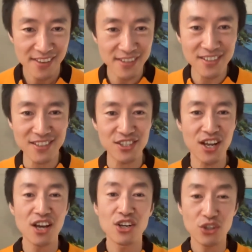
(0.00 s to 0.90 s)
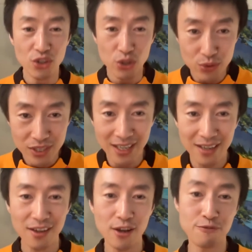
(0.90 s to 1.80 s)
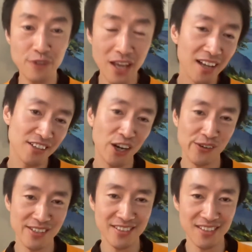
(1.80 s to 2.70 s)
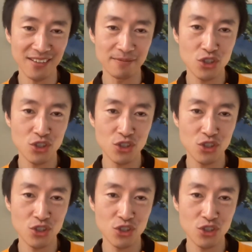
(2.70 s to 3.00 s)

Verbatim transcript: This is using fiat currency.